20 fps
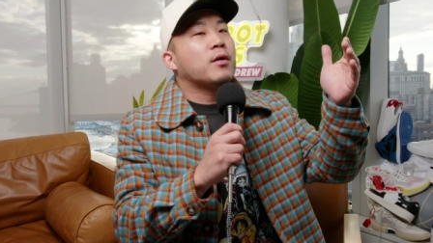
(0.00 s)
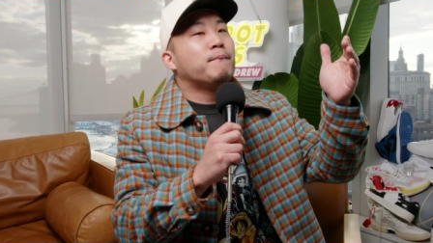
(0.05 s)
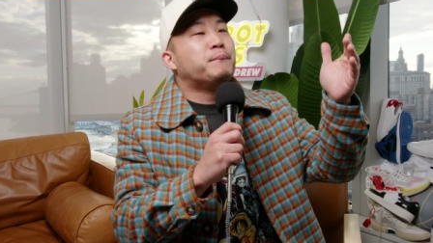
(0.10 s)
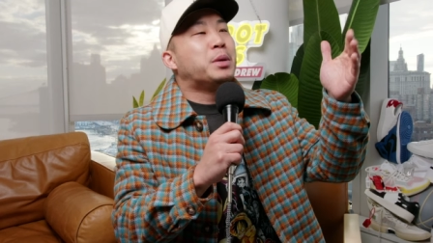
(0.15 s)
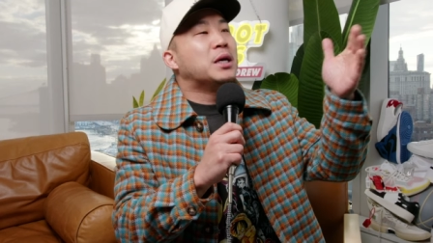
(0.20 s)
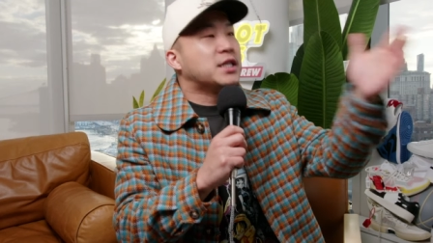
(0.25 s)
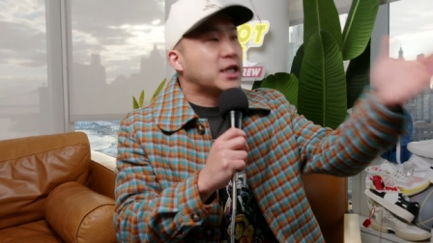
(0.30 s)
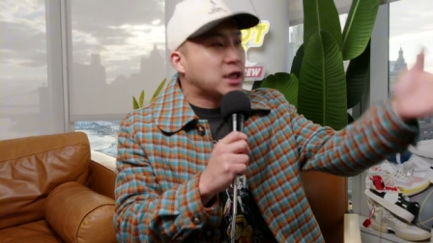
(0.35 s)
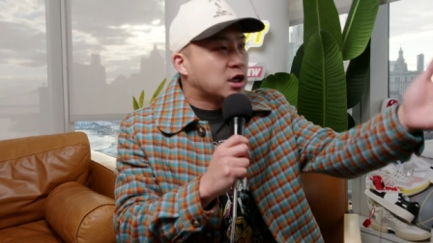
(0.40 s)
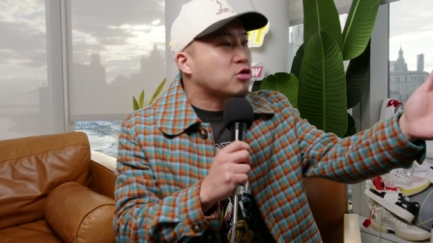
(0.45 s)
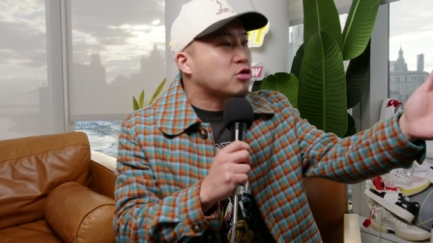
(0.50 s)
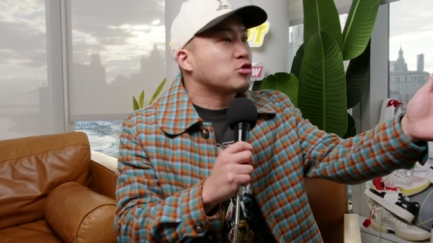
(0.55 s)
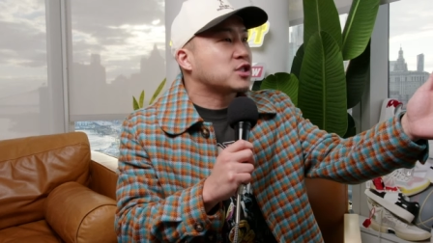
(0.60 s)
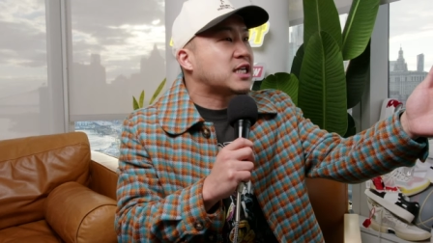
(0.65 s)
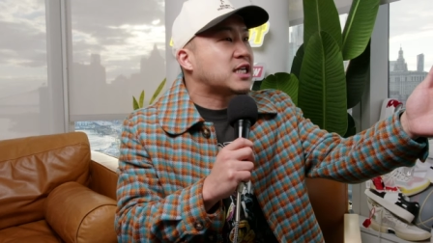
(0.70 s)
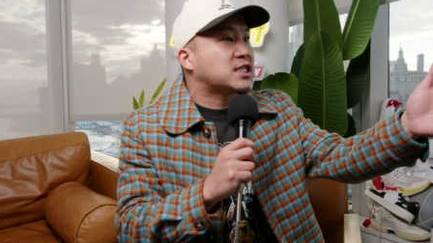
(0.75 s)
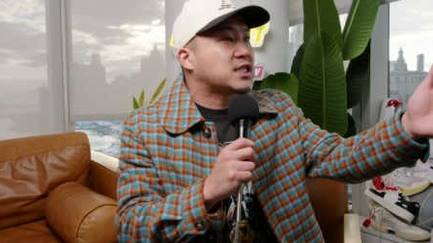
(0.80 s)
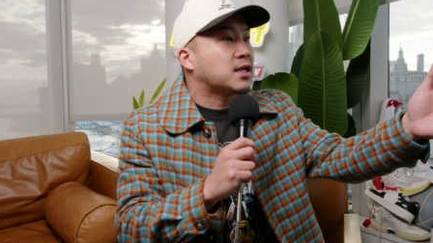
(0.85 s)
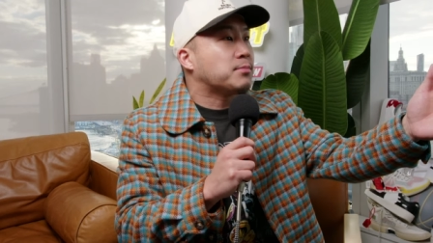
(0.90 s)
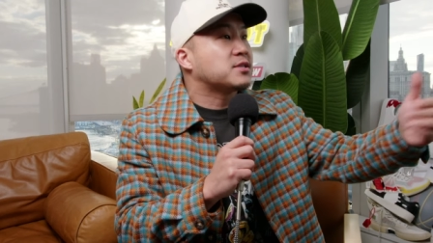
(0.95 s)
political
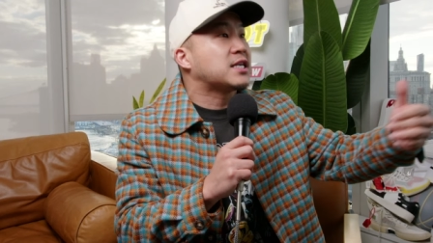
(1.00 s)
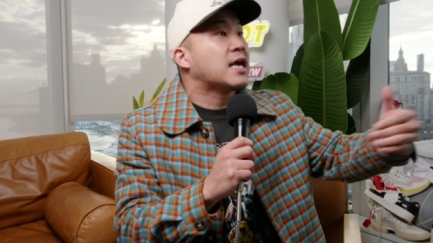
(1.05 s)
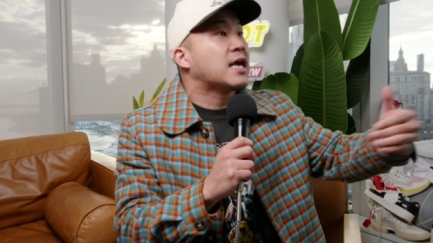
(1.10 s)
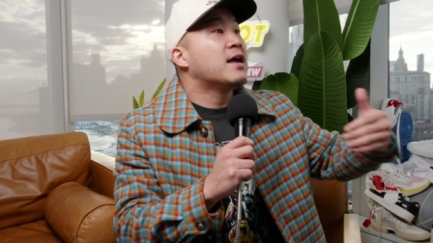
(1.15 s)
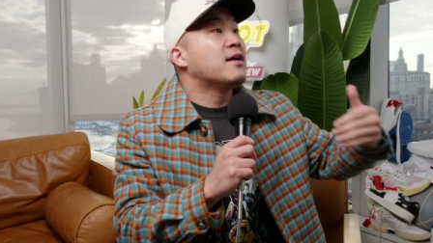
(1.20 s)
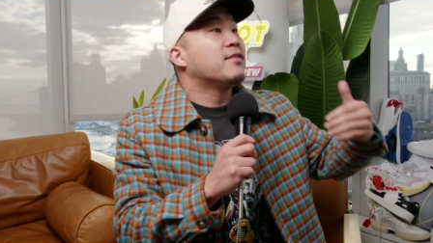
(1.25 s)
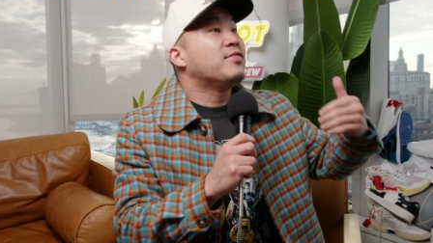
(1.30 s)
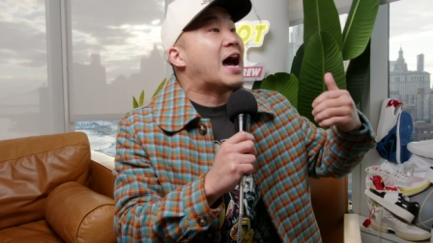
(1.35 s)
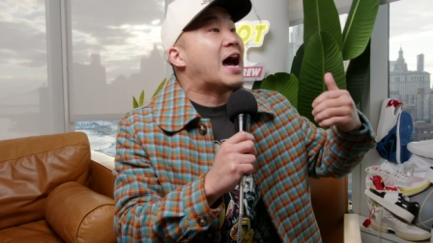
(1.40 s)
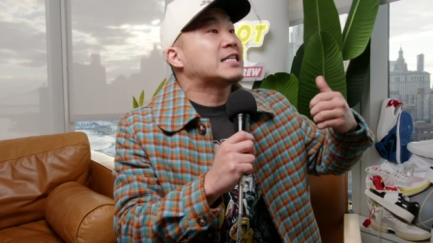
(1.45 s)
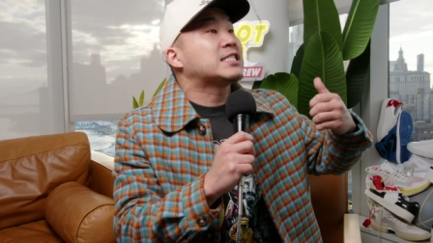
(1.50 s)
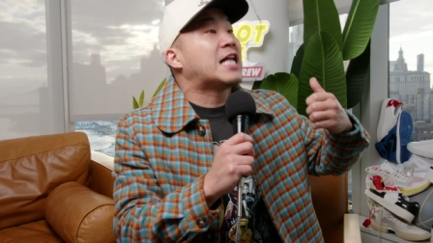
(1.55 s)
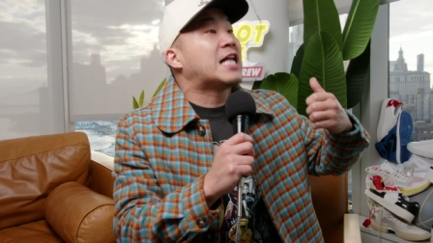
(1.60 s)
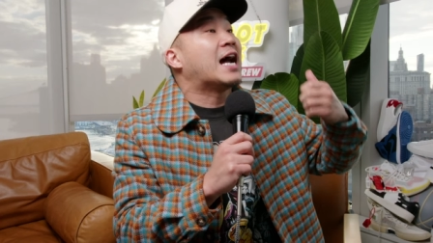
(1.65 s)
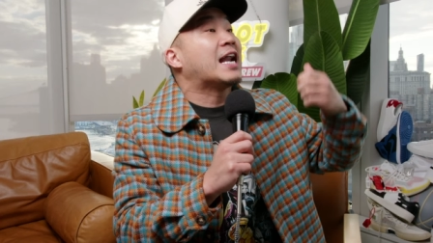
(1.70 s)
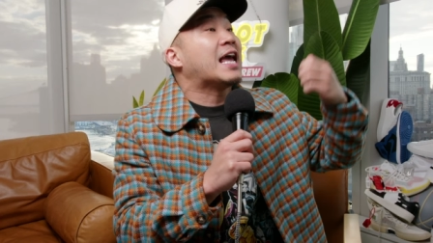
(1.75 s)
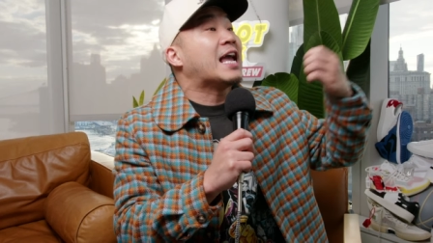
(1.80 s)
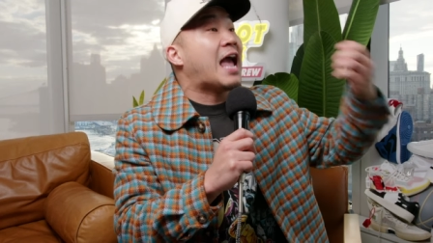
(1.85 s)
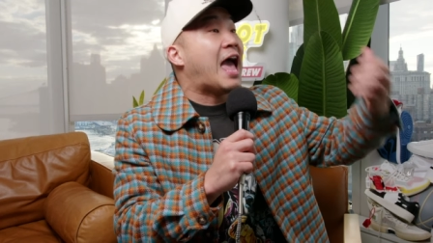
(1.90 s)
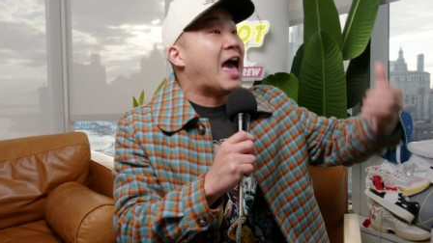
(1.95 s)
systems. That's
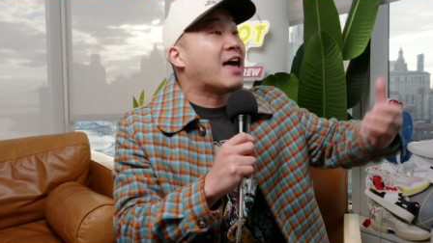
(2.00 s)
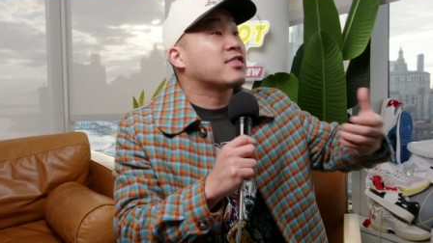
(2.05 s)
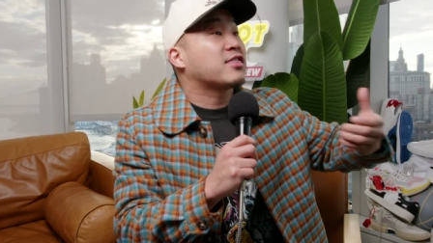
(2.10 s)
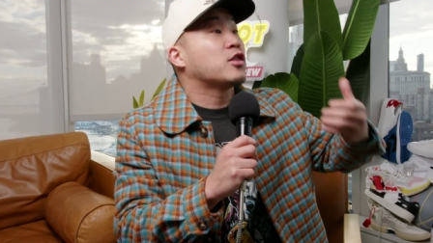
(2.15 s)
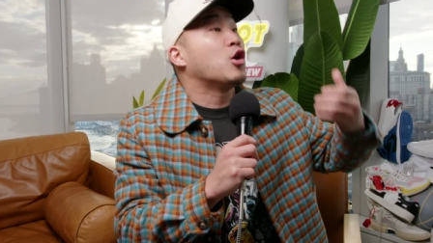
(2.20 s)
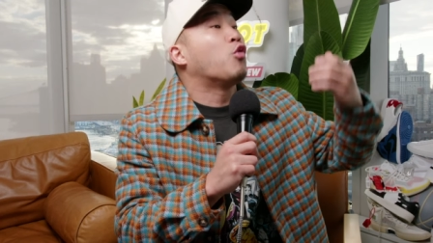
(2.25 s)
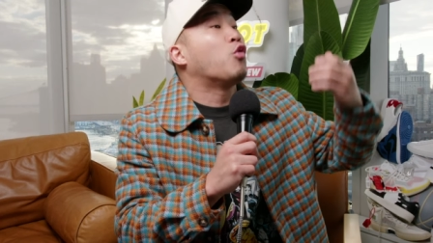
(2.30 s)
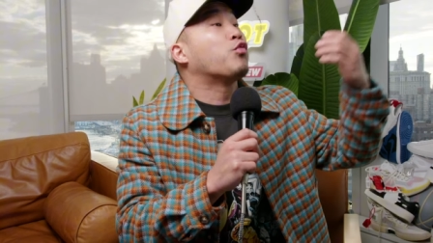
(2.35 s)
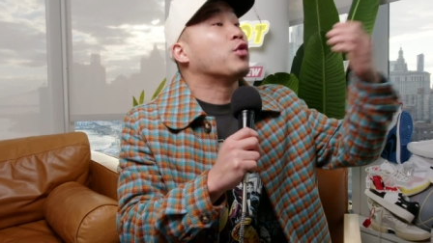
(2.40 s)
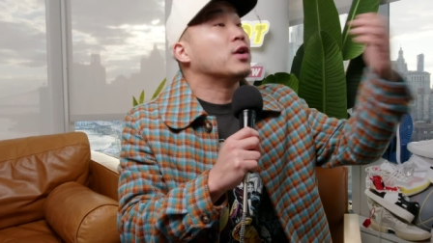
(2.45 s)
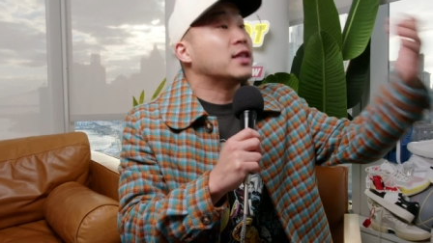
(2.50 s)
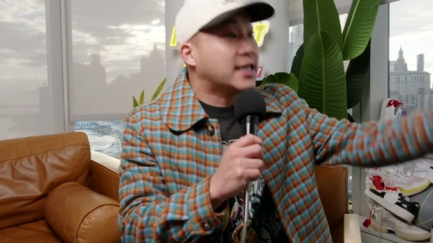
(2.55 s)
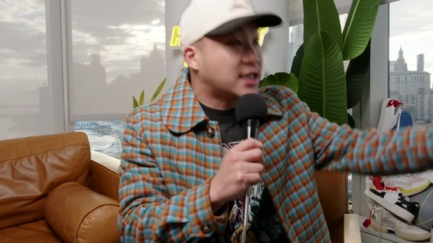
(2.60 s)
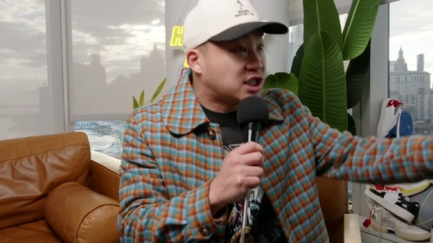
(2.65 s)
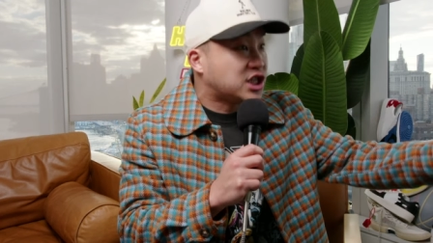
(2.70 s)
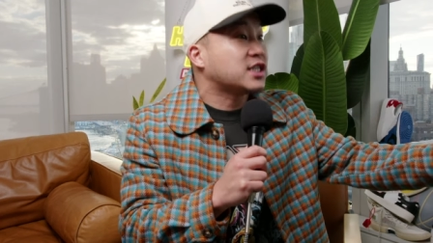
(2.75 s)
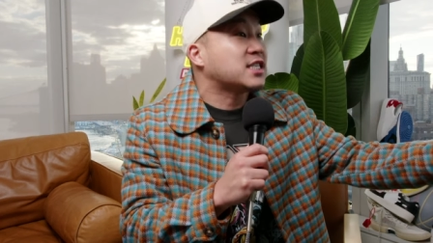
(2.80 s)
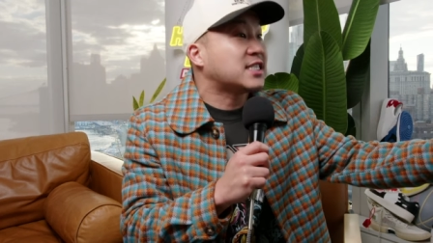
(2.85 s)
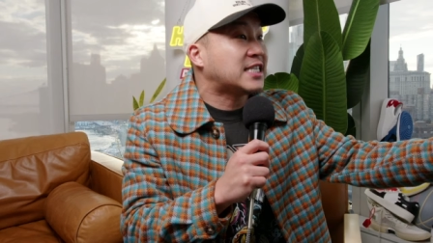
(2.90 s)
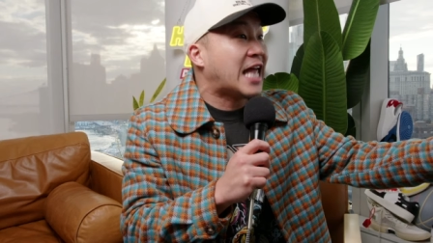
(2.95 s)
not a ethno-religious